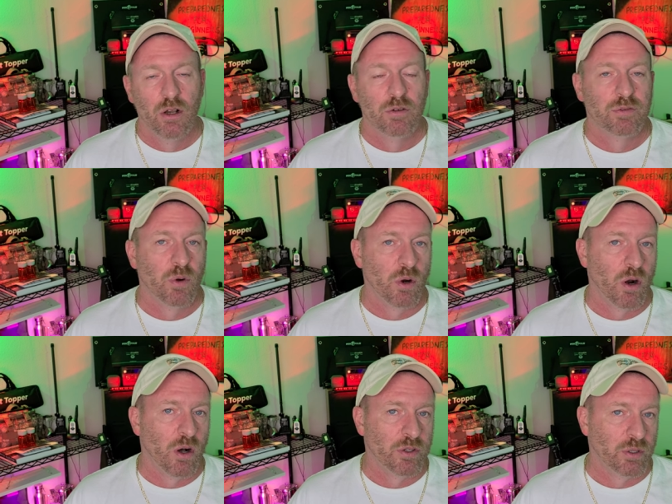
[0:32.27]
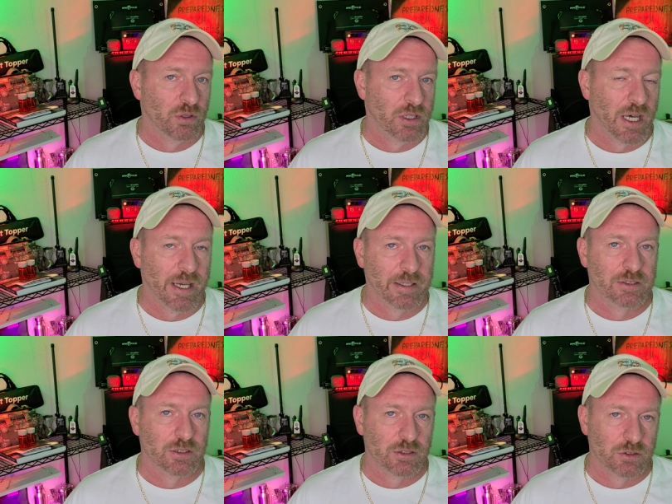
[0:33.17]
for all your likes
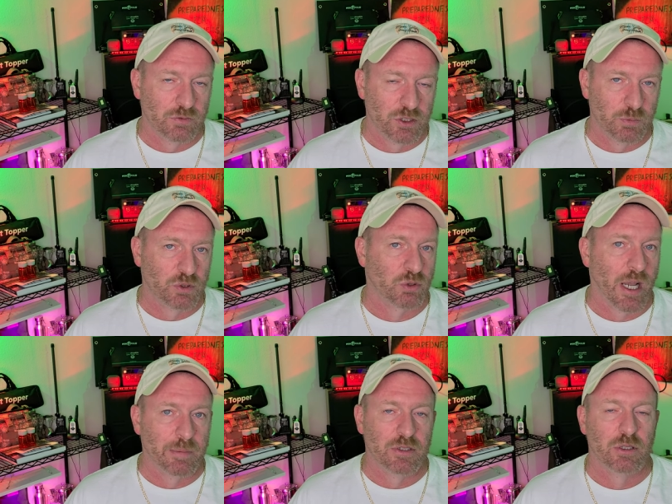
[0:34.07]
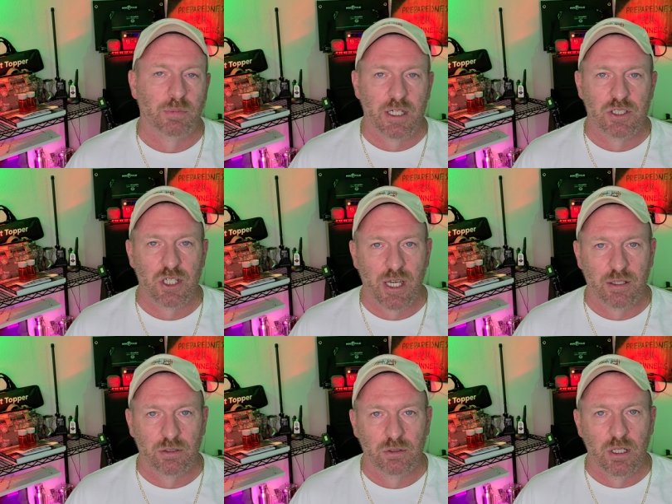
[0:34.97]
and subscribing to my
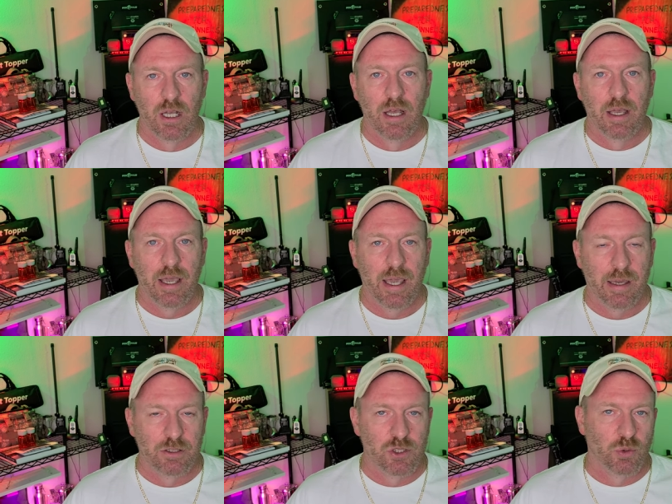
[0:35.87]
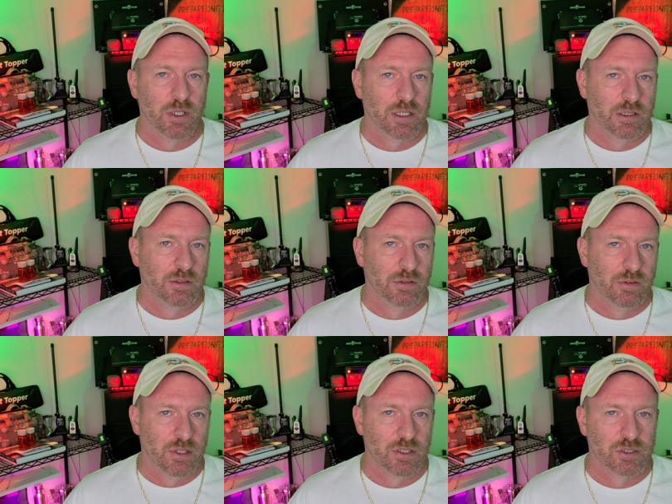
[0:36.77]
channel and joining
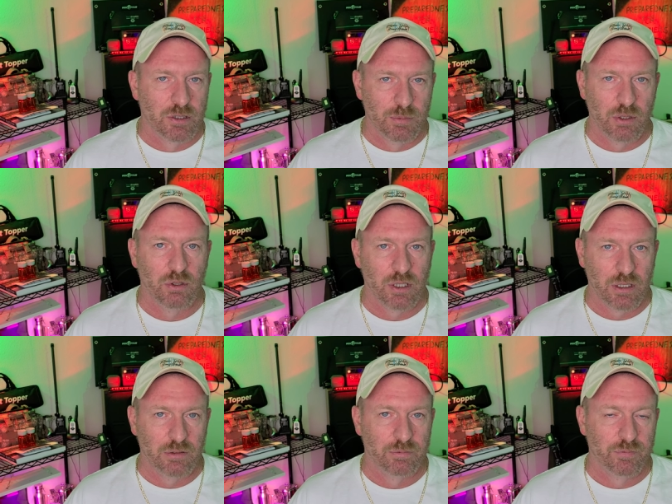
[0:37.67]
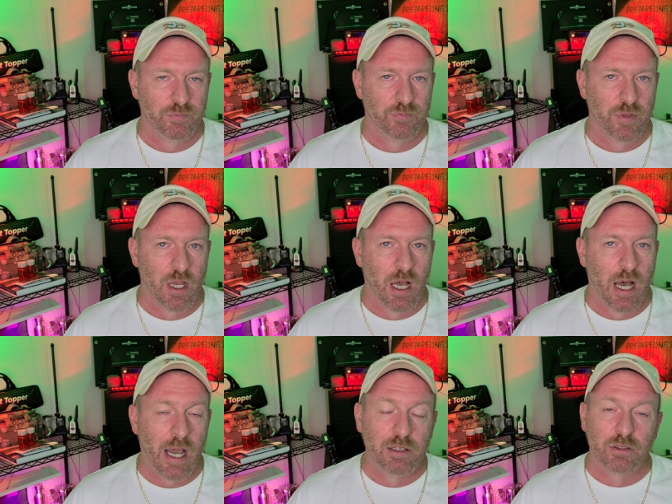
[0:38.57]
this community.
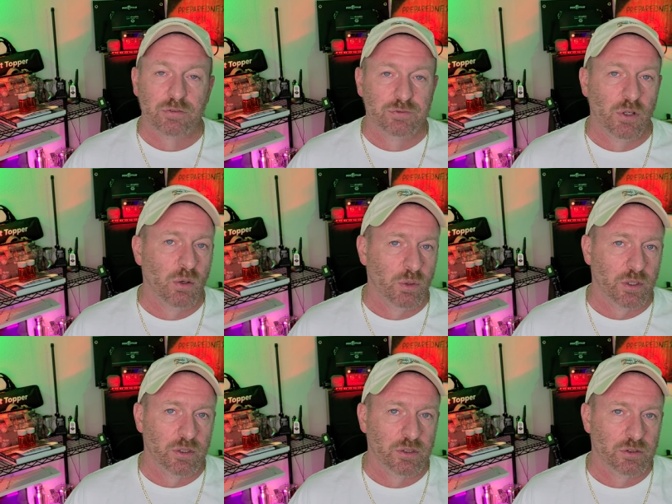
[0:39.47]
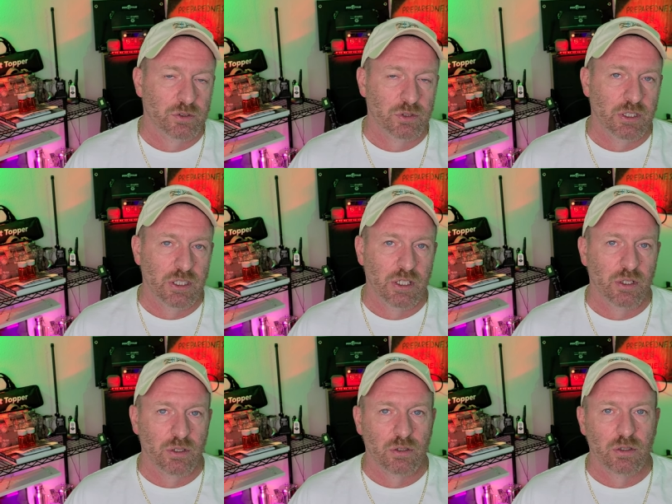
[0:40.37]
I look forward to the
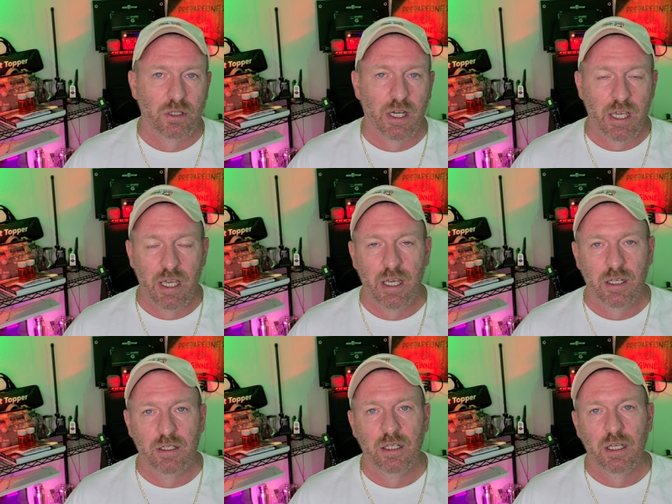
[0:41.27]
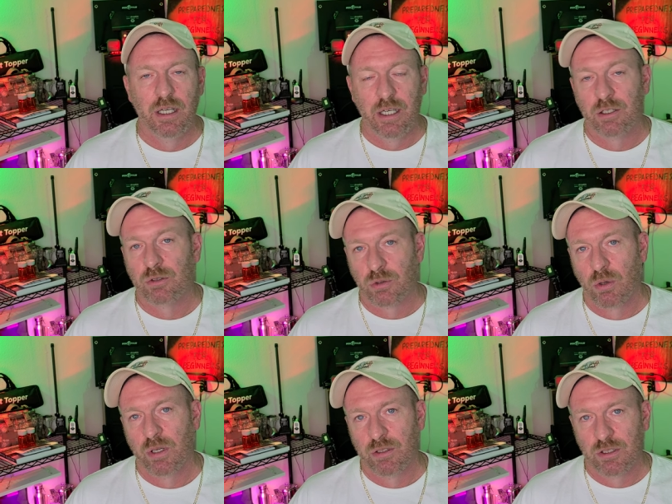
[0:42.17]
year ahead and
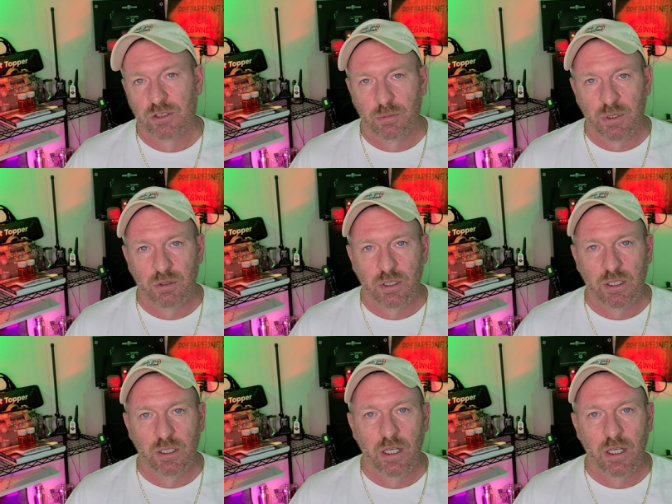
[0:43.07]
growing this community